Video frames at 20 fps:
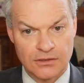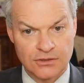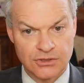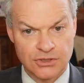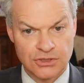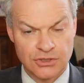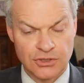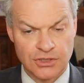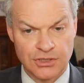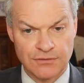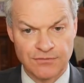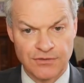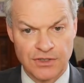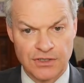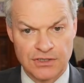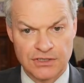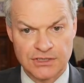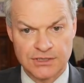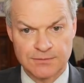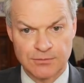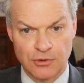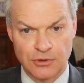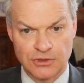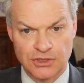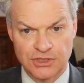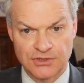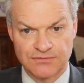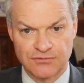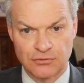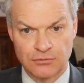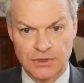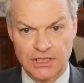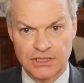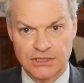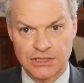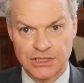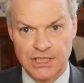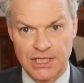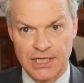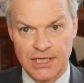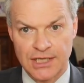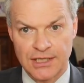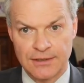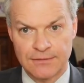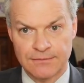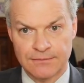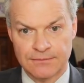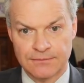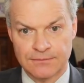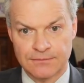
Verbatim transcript: Just looking for other spots for my J.